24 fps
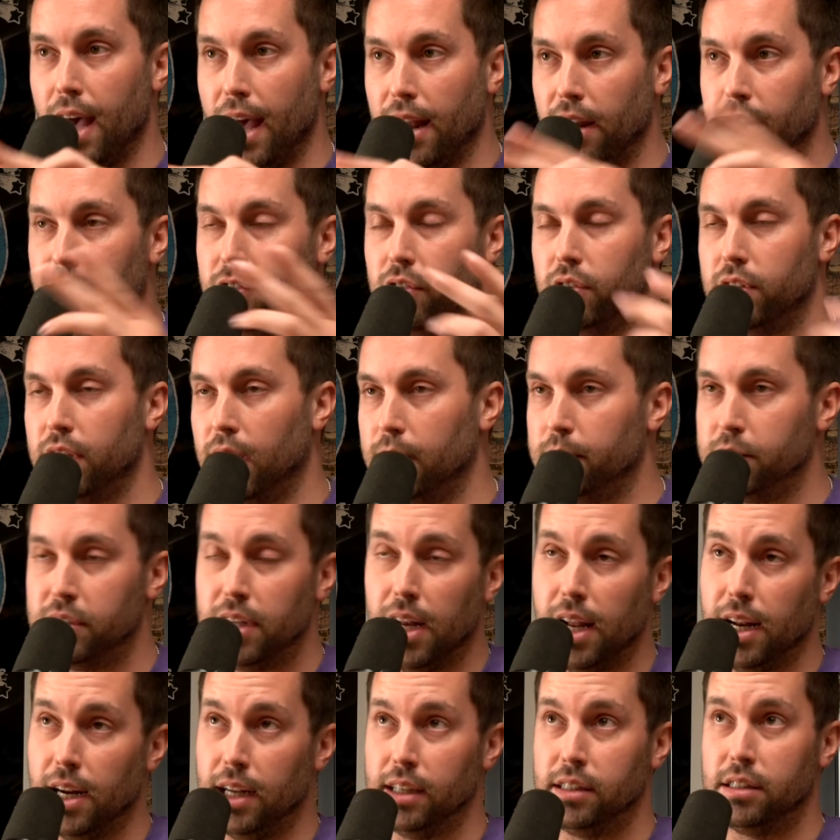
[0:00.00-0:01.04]
a few times a
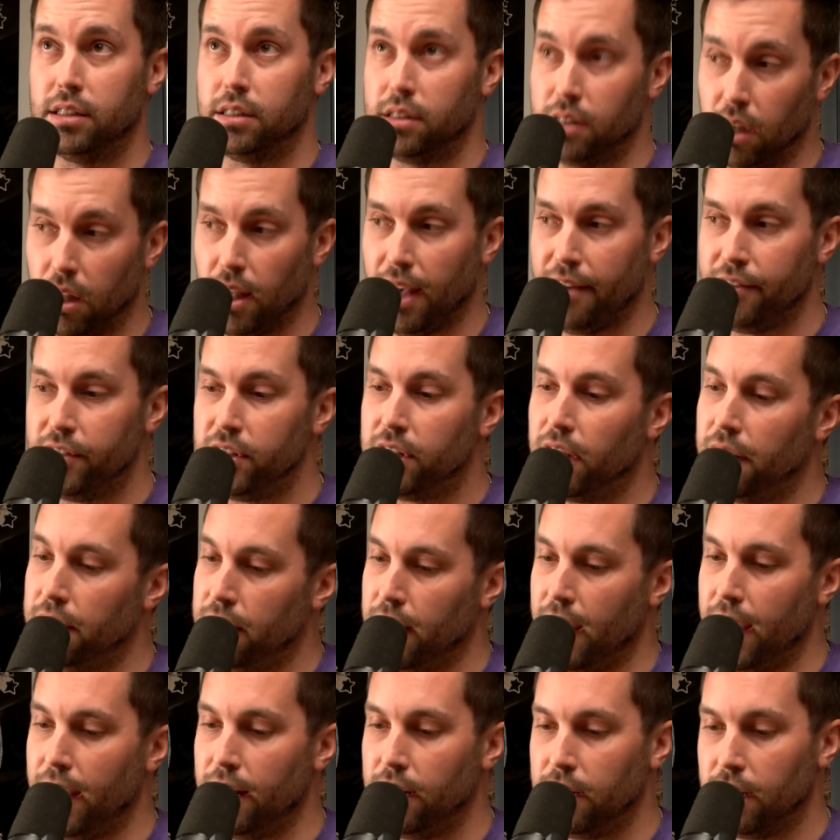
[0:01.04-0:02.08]
day. And I still haven't done
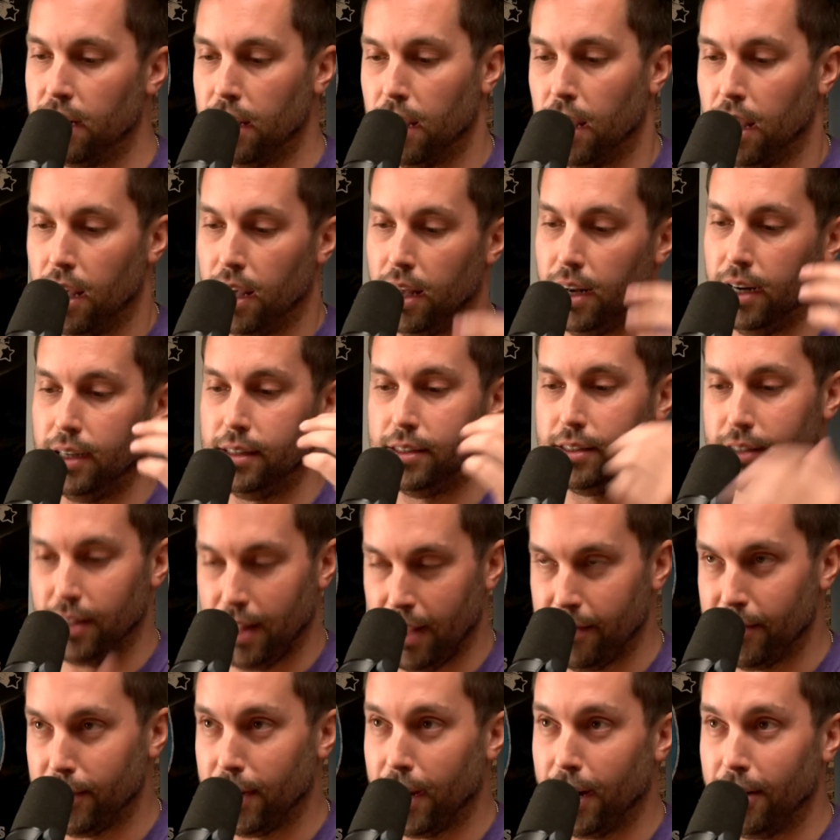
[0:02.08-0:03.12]
that, and I still
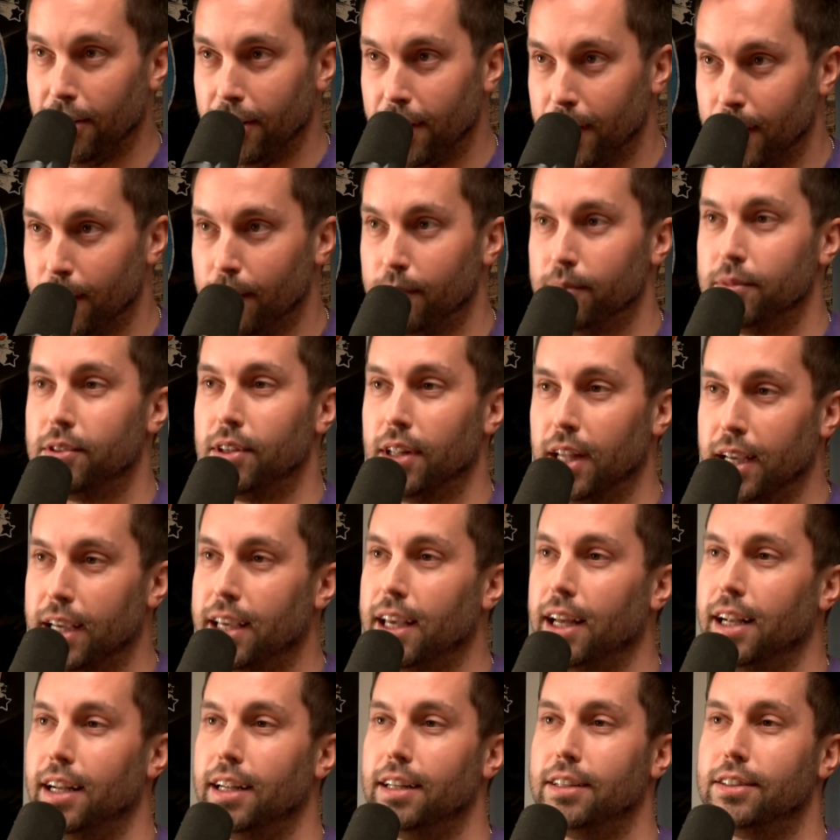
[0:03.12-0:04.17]
haven't hired him to like
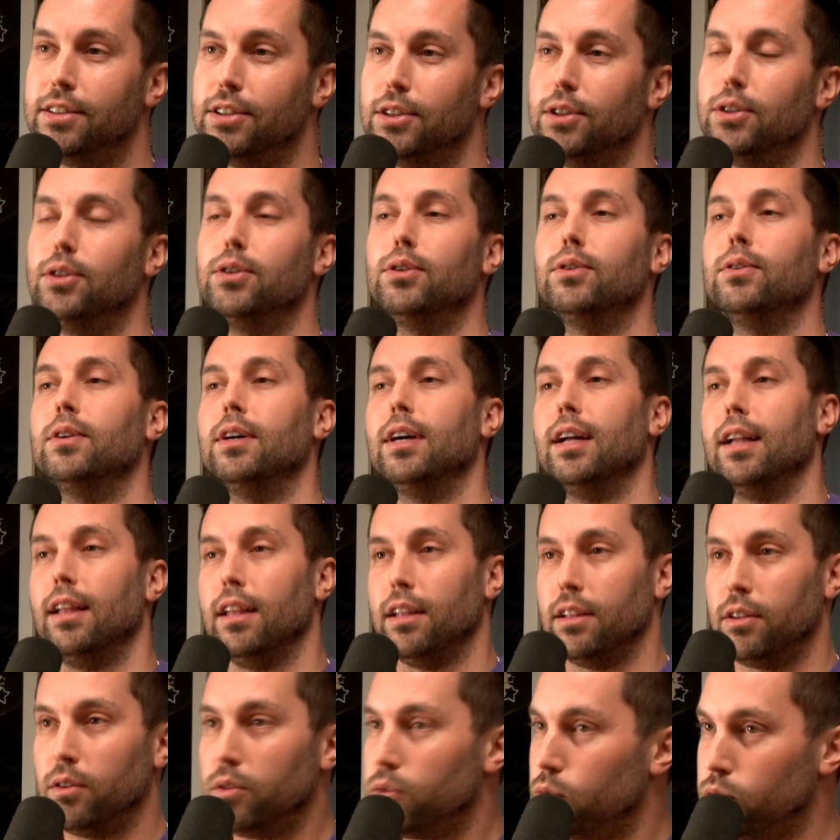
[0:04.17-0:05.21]
get into
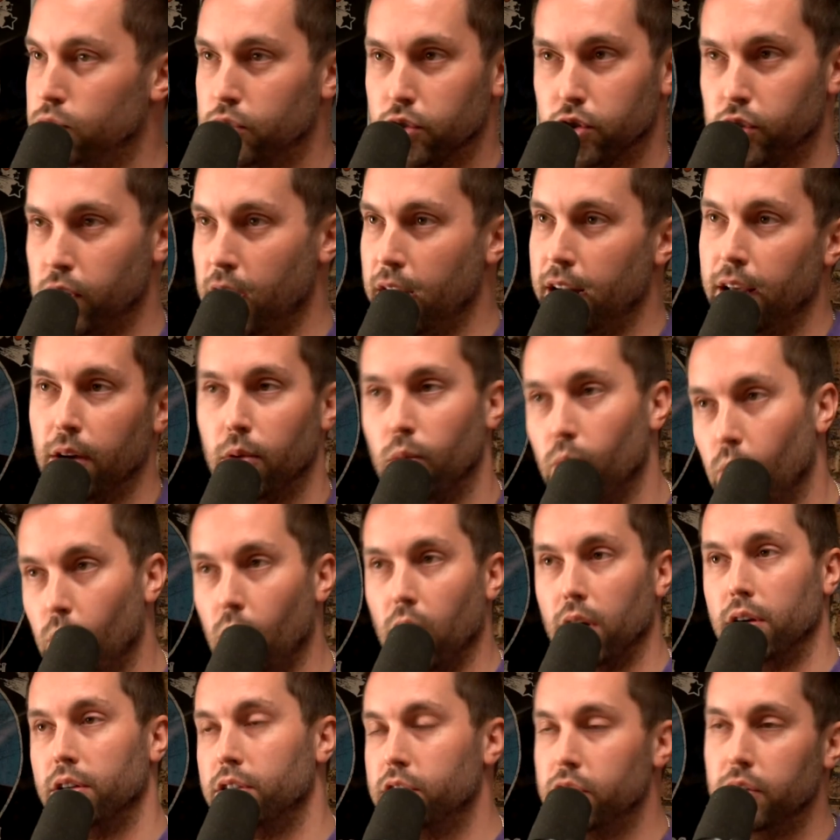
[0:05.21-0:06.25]
training
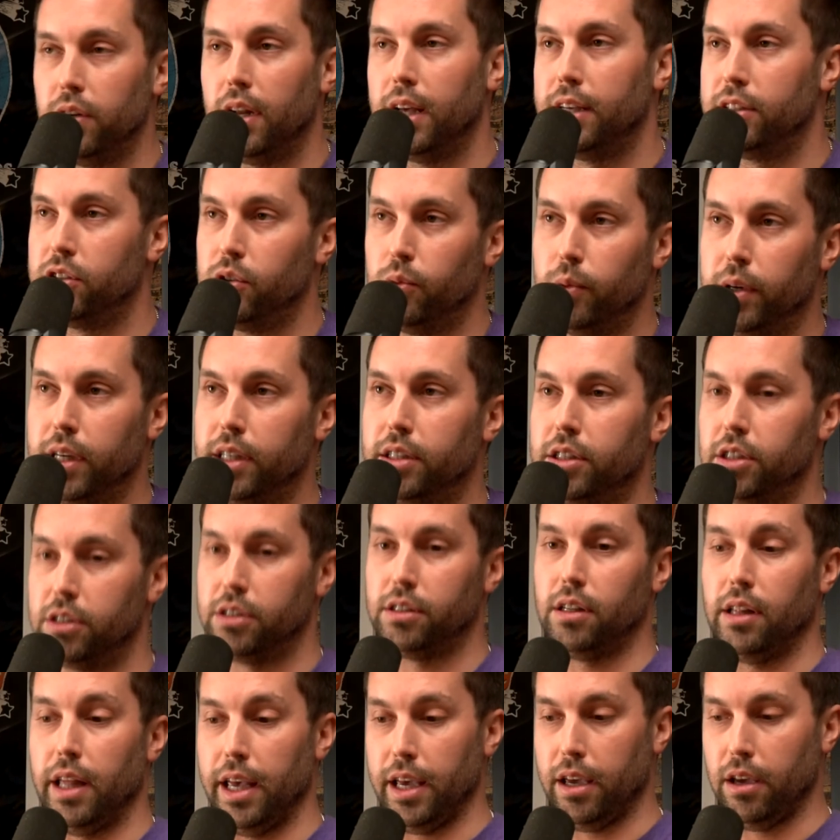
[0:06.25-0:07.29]
1-2 days a week just
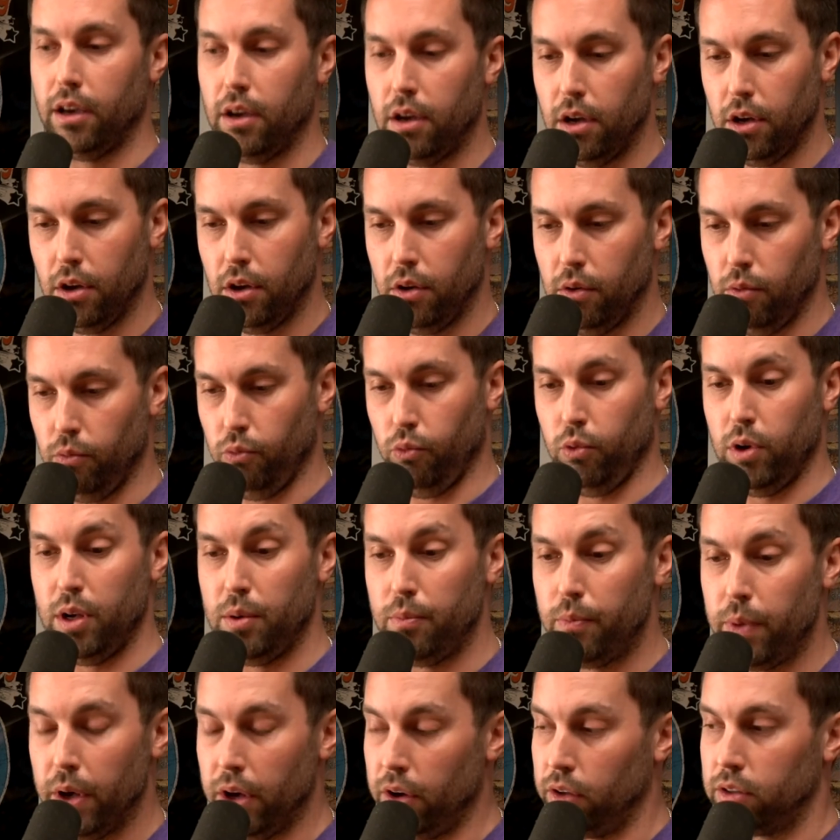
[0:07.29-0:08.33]
to like
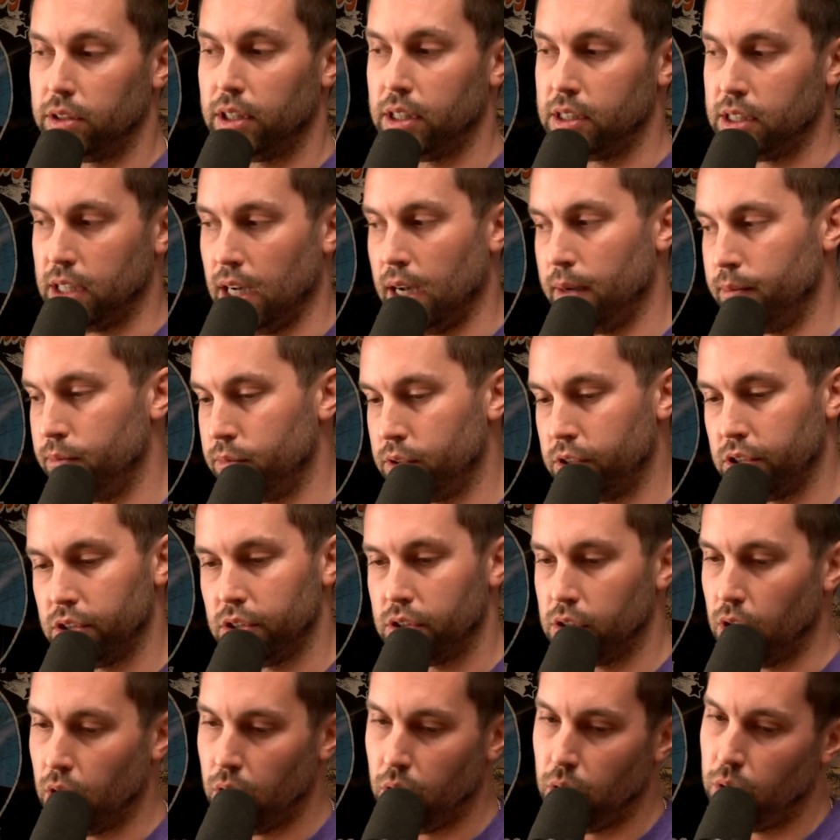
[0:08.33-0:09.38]
rebuild, because I'm
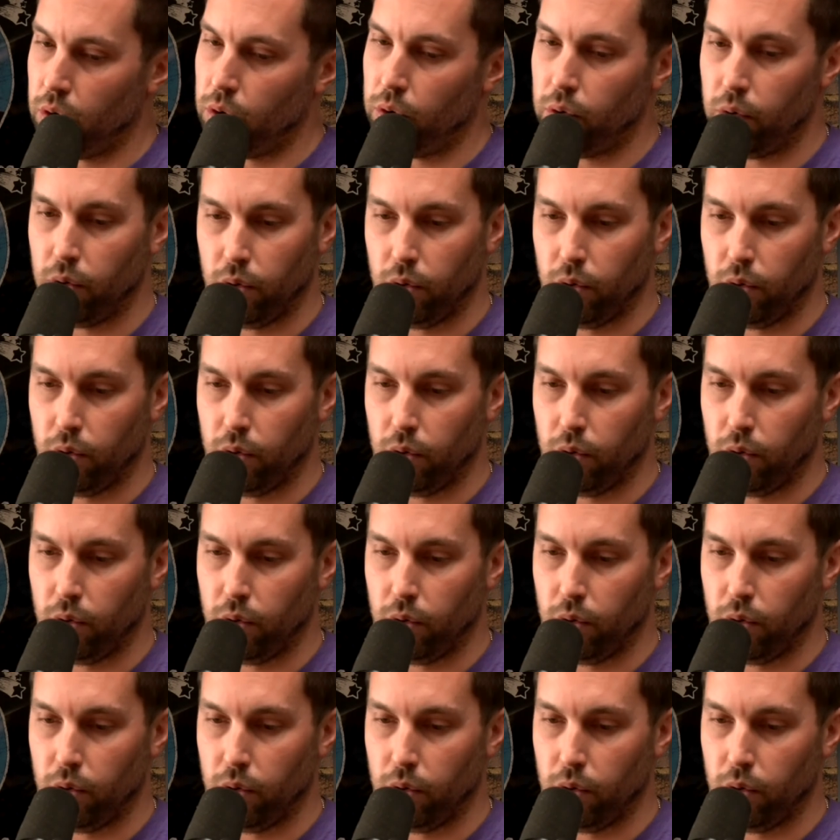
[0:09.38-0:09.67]
so